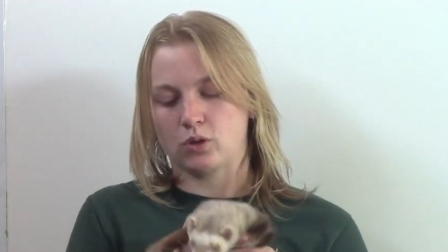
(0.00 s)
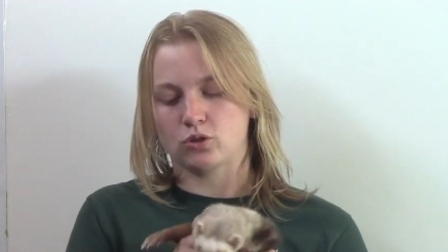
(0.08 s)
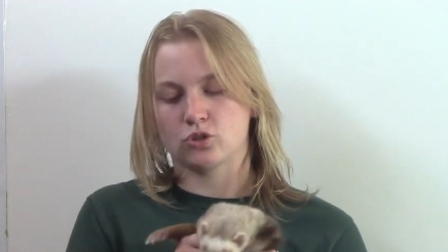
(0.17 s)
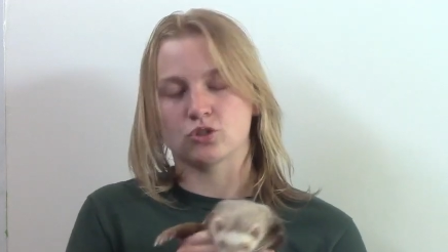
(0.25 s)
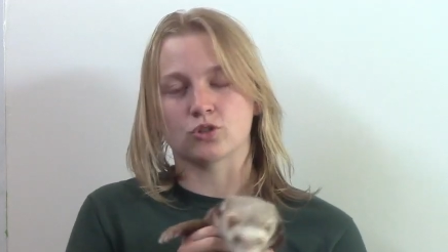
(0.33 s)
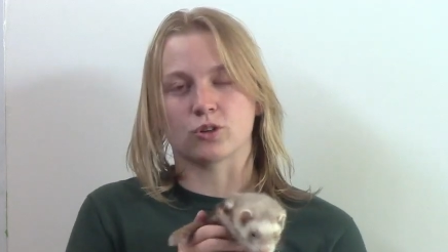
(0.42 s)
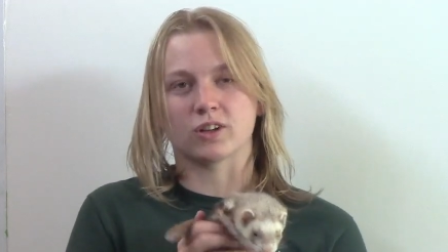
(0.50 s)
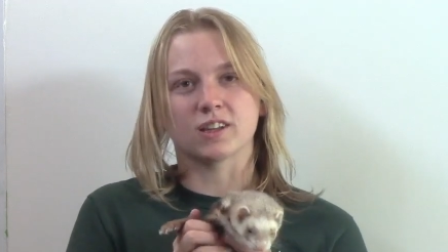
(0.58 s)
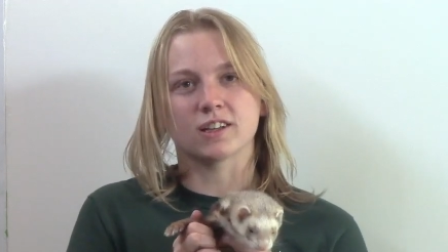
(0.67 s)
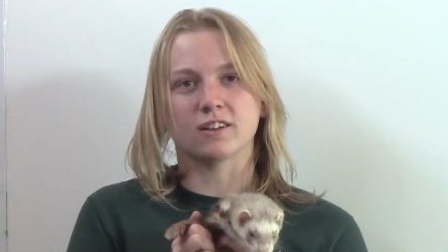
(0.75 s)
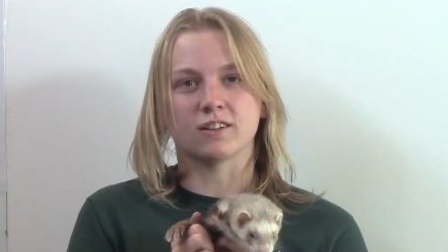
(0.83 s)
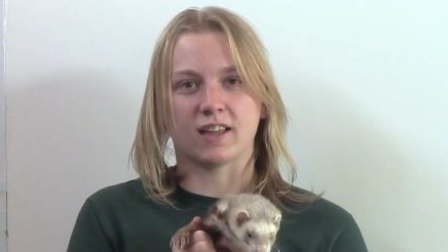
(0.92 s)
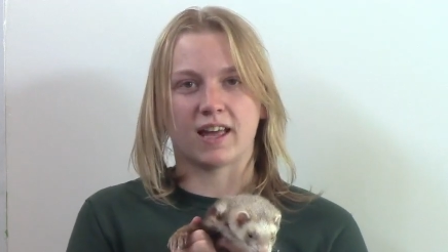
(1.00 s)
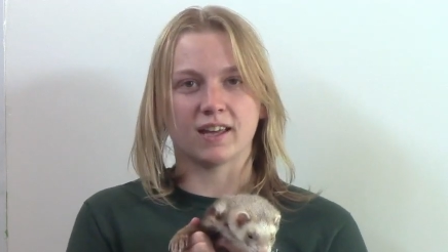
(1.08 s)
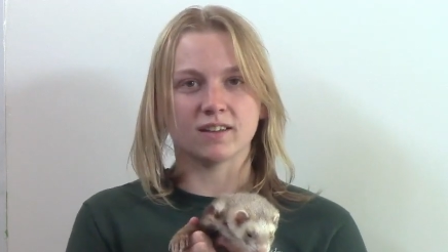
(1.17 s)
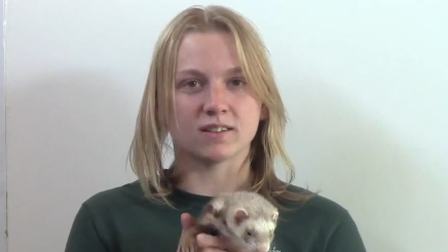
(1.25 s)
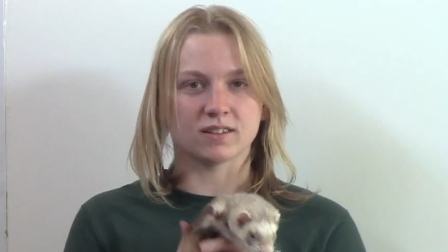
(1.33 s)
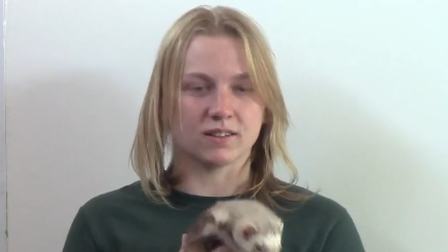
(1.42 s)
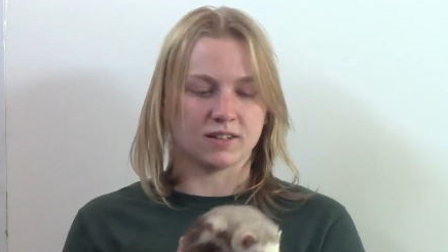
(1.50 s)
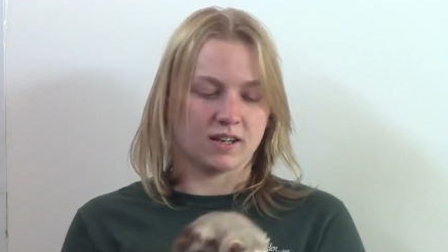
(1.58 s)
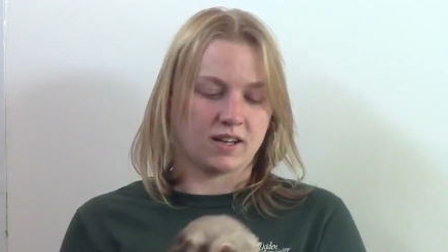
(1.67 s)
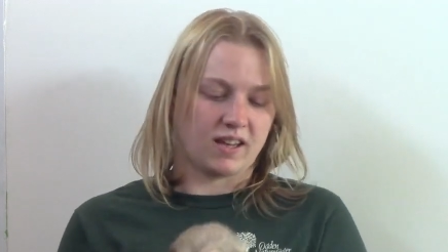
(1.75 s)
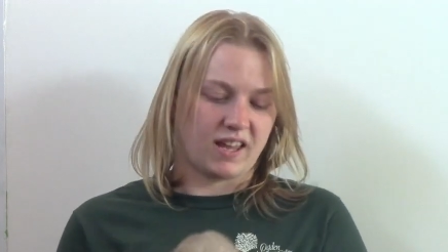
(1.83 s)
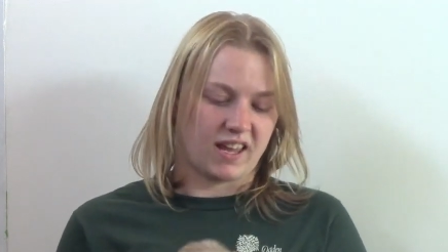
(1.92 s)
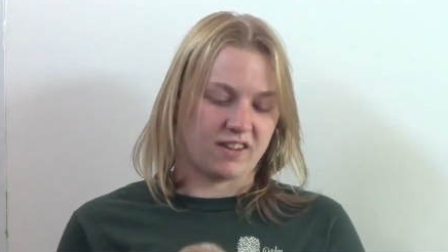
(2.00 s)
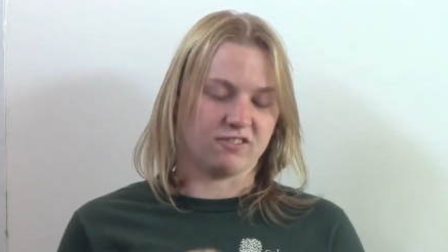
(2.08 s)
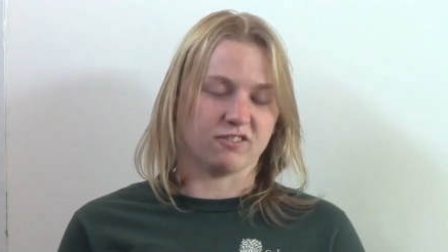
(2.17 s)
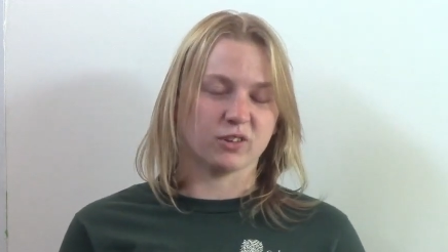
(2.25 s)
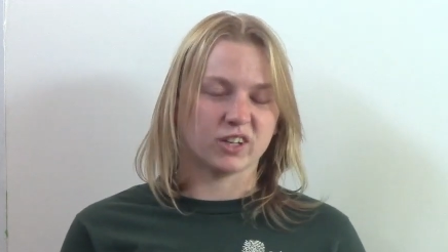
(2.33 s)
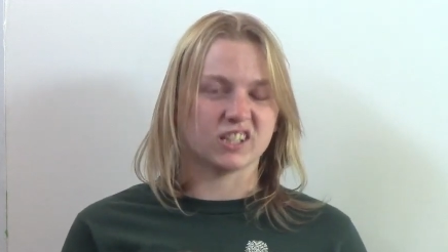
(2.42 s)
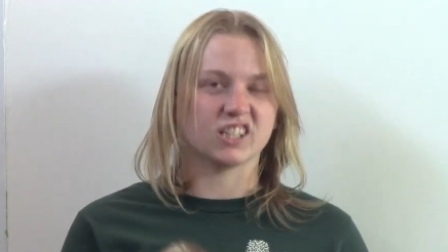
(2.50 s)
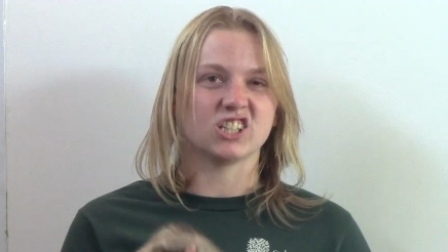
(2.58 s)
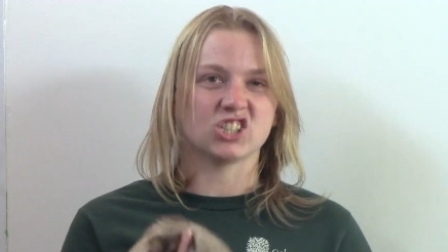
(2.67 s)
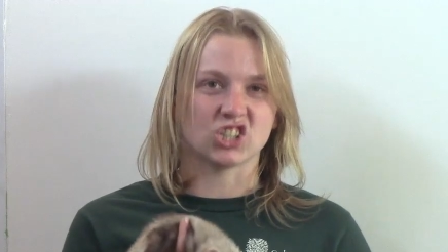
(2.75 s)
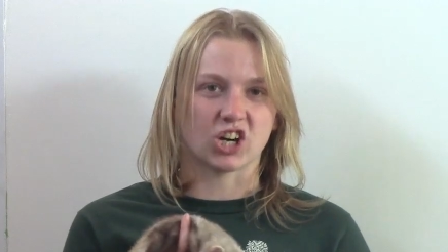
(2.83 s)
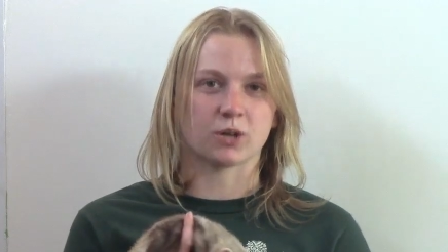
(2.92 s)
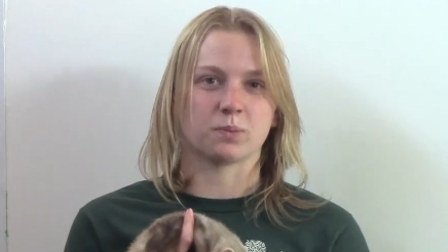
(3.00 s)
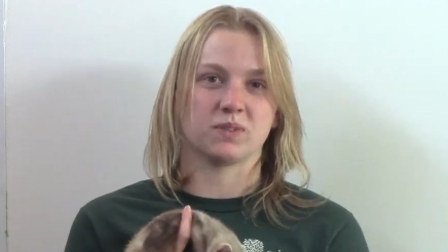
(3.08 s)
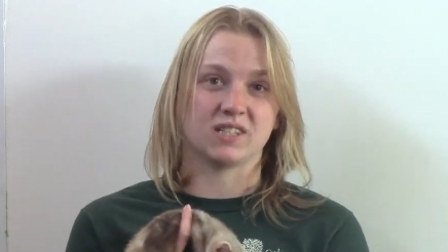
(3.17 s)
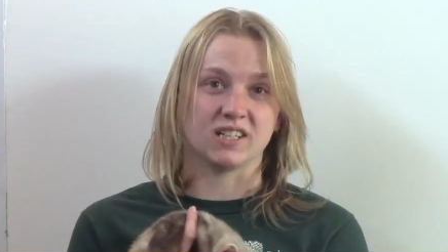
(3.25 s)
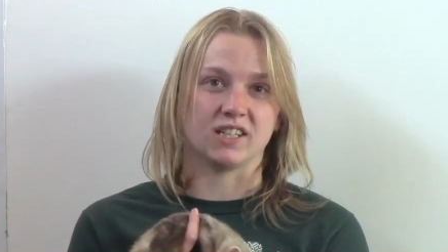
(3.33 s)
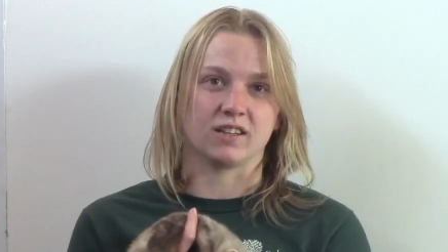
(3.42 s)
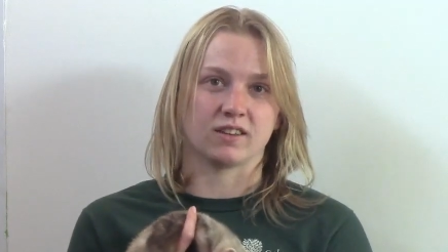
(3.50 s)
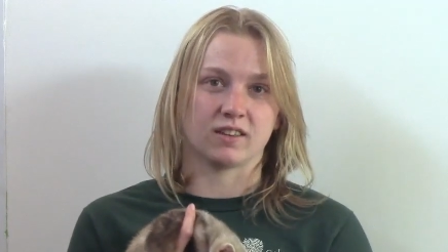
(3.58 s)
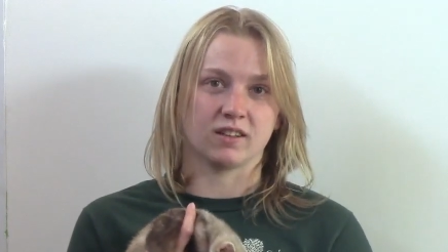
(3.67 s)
short little legs, and really sharp teeth